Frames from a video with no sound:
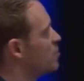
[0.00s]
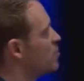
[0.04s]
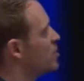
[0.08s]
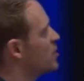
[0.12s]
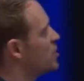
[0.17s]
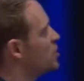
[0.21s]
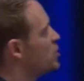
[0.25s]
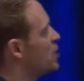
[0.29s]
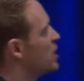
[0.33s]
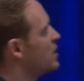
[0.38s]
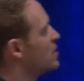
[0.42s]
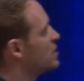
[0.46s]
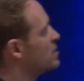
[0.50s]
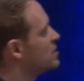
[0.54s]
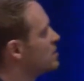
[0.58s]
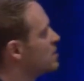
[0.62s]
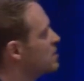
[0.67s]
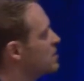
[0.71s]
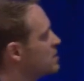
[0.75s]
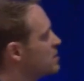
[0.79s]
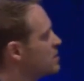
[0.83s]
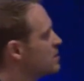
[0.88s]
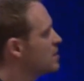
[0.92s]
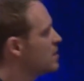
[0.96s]

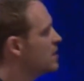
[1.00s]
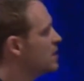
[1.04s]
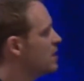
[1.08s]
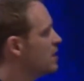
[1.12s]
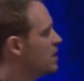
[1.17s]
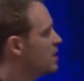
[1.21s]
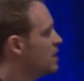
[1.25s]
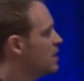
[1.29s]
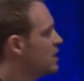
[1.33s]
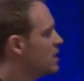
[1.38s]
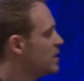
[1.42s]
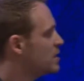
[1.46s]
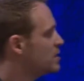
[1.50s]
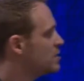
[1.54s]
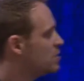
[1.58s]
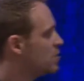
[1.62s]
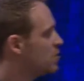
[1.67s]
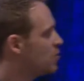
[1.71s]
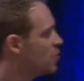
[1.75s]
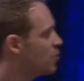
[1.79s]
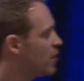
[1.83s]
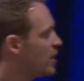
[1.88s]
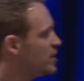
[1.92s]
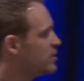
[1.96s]
mutagenesis. And
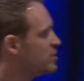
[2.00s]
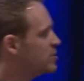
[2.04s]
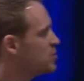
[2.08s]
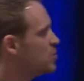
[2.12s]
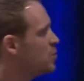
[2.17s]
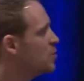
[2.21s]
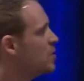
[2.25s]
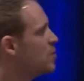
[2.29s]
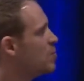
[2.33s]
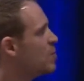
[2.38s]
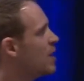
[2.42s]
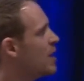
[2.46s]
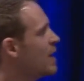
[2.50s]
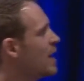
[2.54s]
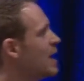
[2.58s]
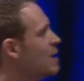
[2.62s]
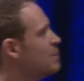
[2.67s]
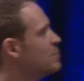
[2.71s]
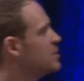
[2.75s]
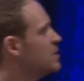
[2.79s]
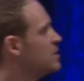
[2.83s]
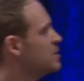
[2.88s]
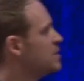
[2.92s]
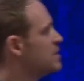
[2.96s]
so a graduate student in my
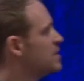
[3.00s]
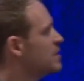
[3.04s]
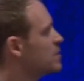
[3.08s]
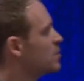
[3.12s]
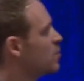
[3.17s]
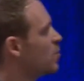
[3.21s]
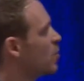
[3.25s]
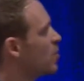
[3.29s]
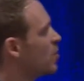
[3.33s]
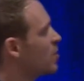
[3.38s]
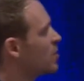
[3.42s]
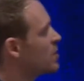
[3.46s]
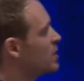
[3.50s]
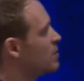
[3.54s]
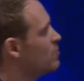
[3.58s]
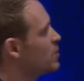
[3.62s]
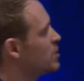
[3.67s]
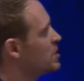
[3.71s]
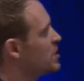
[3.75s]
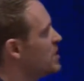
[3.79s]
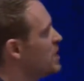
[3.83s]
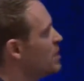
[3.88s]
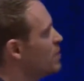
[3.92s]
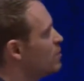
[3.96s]
lab did this work, and
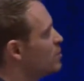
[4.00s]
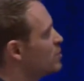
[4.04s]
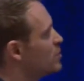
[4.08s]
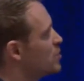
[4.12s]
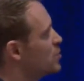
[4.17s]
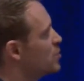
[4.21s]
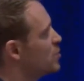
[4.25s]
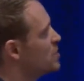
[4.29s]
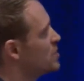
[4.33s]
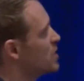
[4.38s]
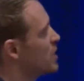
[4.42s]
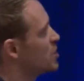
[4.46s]
what he could do is